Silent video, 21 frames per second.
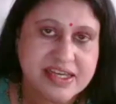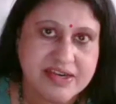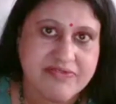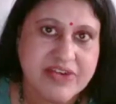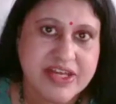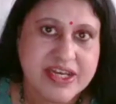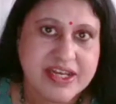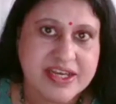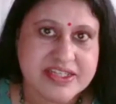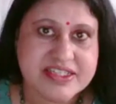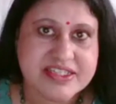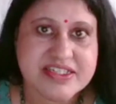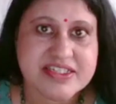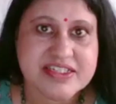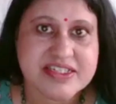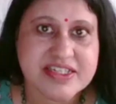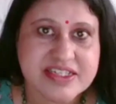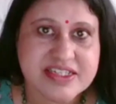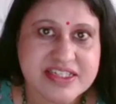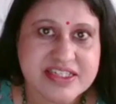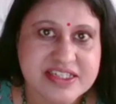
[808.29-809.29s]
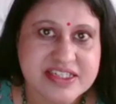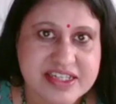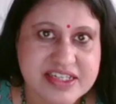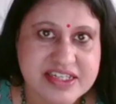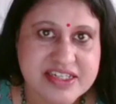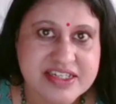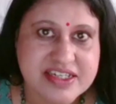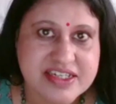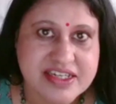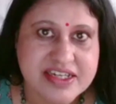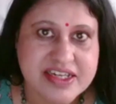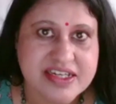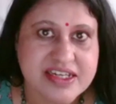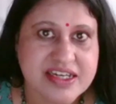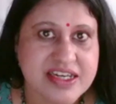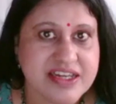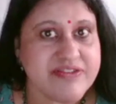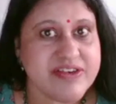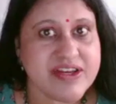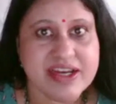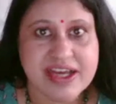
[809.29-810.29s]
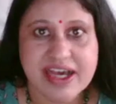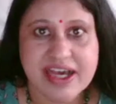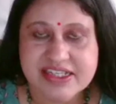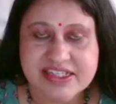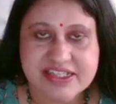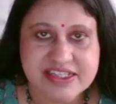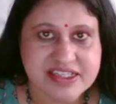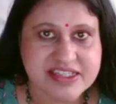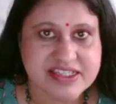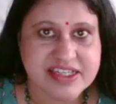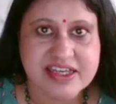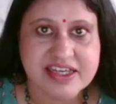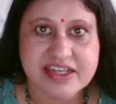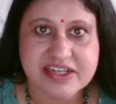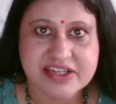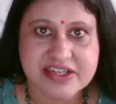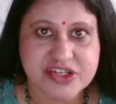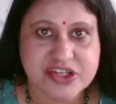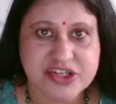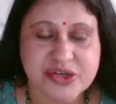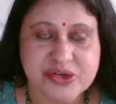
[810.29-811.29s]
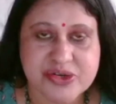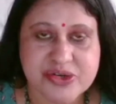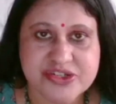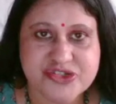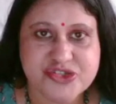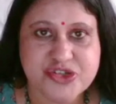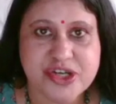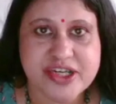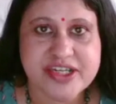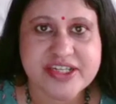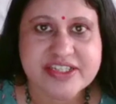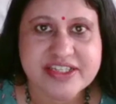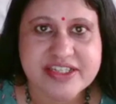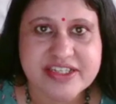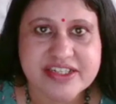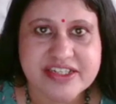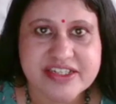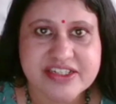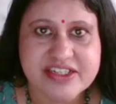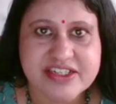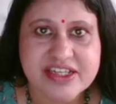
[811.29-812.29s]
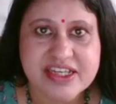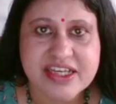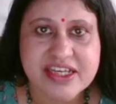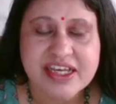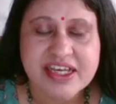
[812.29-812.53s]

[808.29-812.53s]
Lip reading: when I sit at the secretariat level as a secretary or a joint secretary,